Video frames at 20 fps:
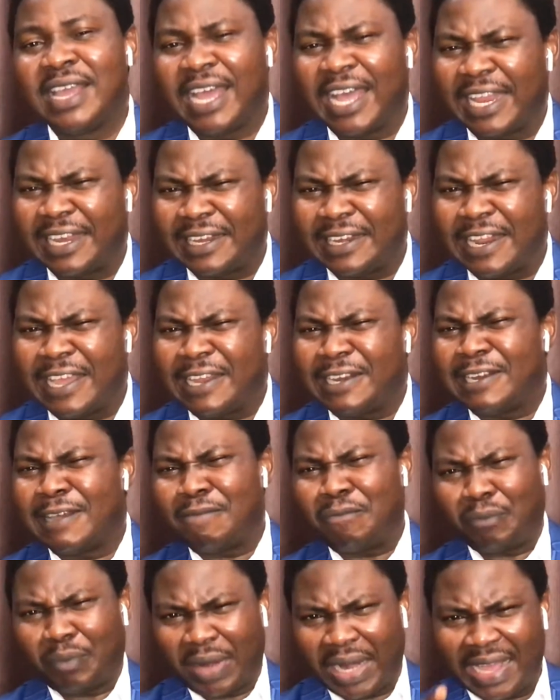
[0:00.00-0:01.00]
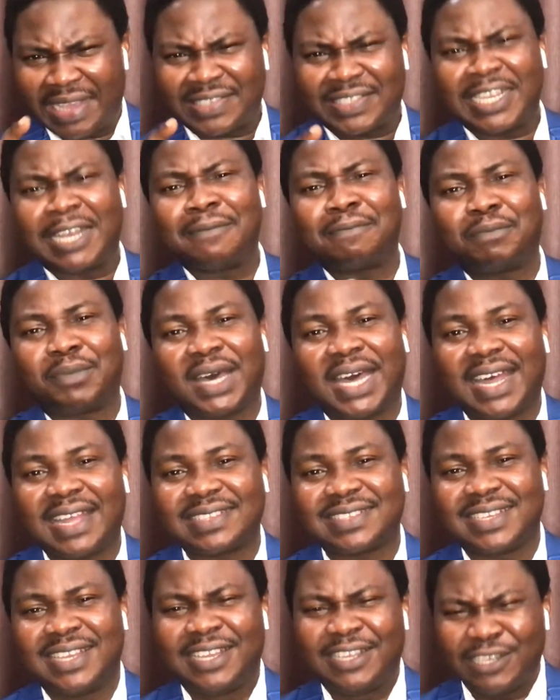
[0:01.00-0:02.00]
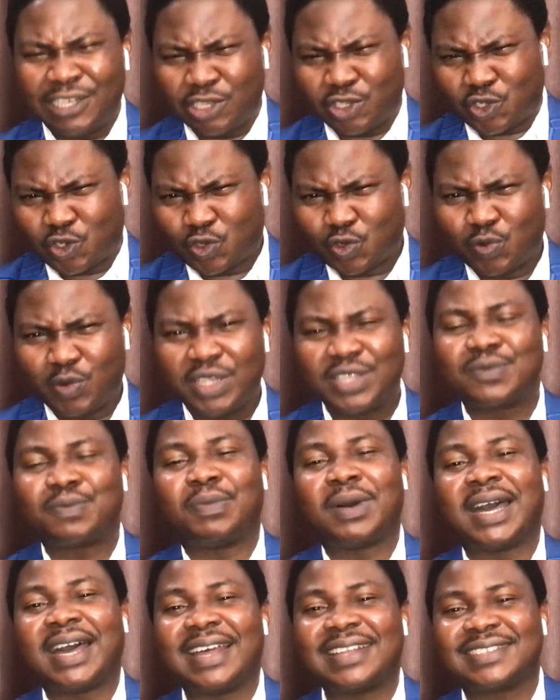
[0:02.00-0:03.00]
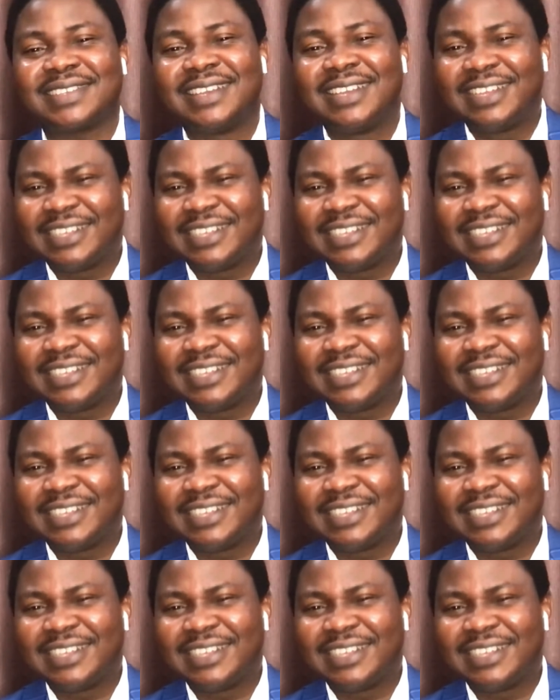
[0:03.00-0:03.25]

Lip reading: And then the pleasant part, the sweet part,